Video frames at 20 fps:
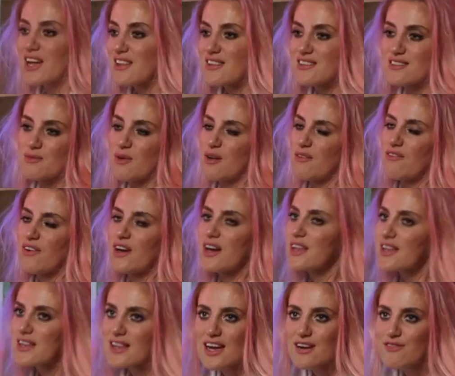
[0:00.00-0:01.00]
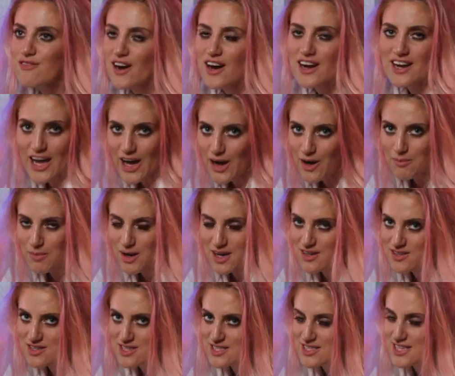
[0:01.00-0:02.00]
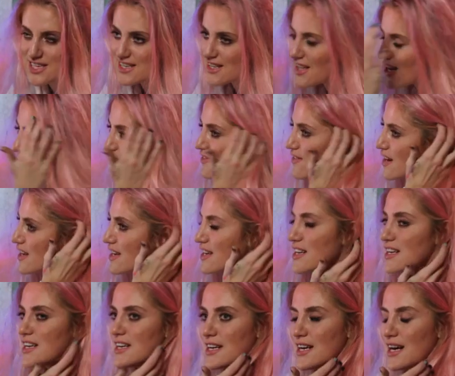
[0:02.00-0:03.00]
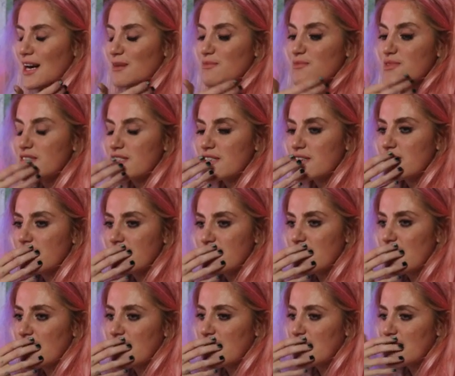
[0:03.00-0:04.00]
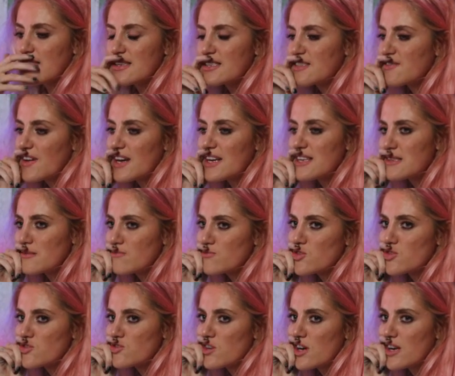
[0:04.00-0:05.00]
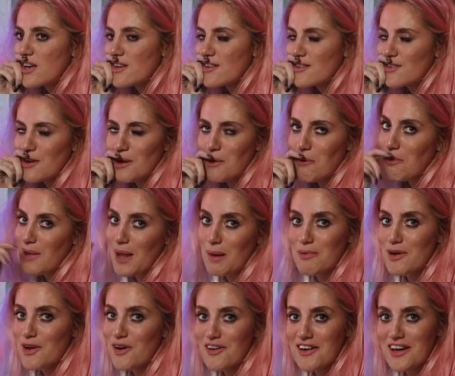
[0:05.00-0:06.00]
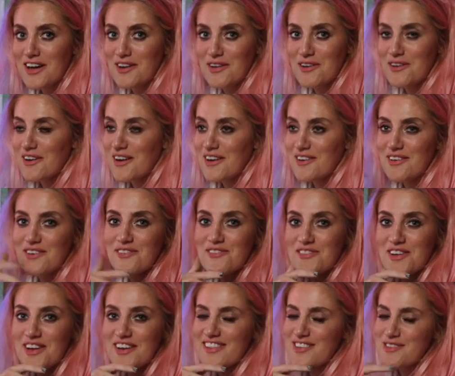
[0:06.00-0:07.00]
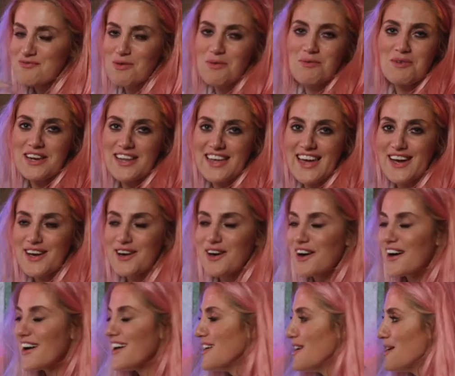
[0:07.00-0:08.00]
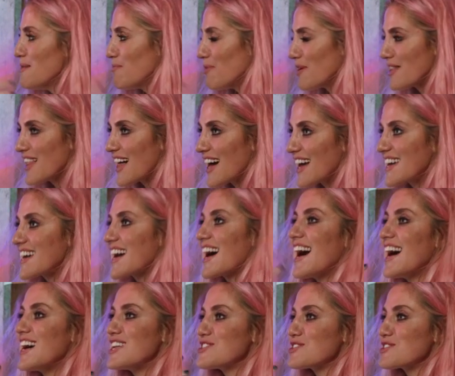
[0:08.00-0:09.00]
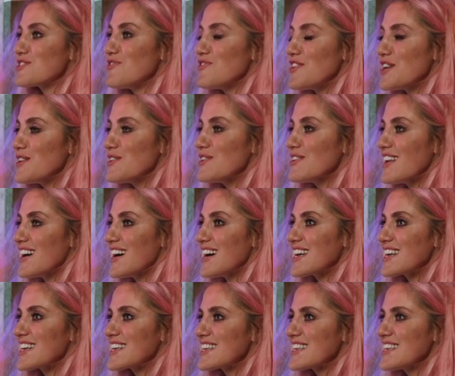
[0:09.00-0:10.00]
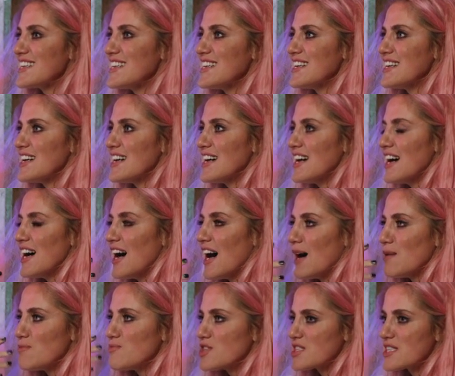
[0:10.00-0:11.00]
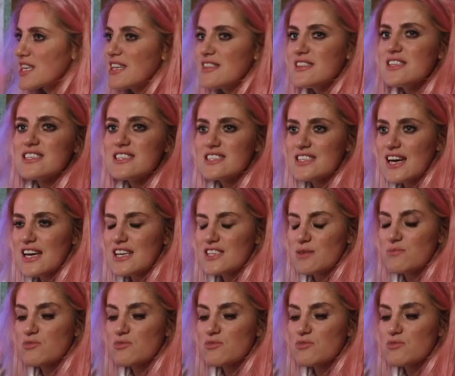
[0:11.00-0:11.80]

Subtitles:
And this is what I'm finding like right now in my artistic life. Like, I'm still like in this phase. I'm just trying to, sorry, I'm blabbing on. I don't even know. This is probably gonna get cut. But like, I just feel like I'm just in this stage.